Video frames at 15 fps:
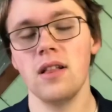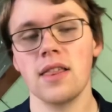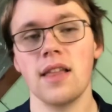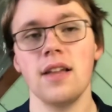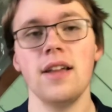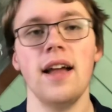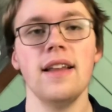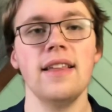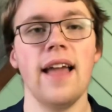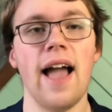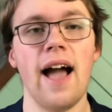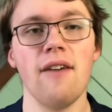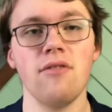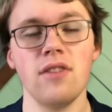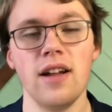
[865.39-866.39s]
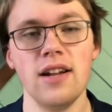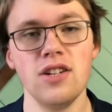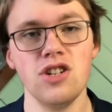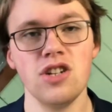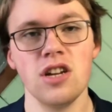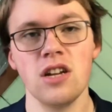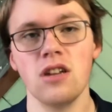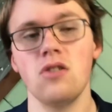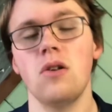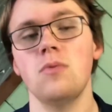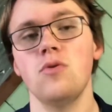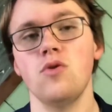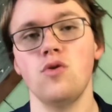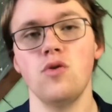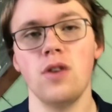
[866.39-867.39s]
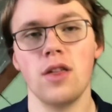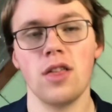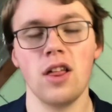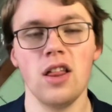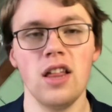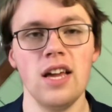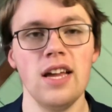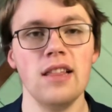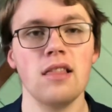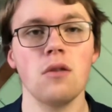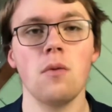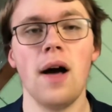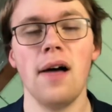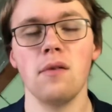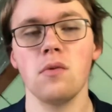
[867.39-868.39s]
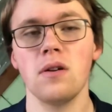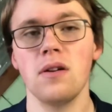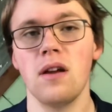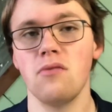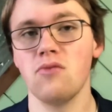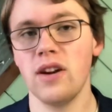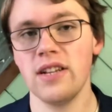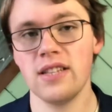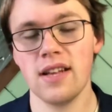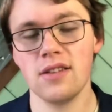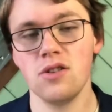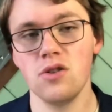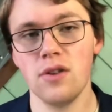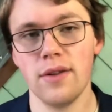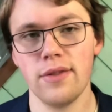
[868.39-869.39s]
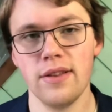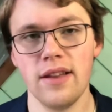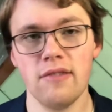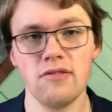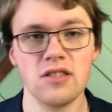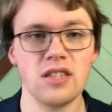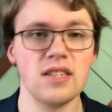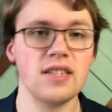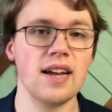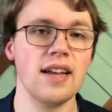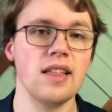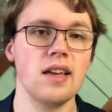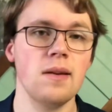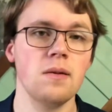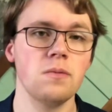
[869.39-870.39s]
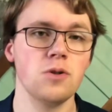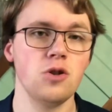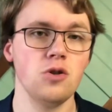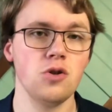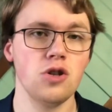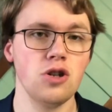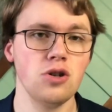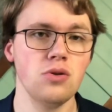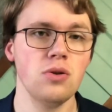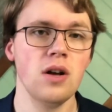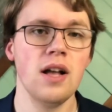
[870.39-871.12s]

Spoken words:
Then you had the Avalanche go up to a 2-0 lead. The Wild would erase that 2-0 deficit, tie the game up at 2-2.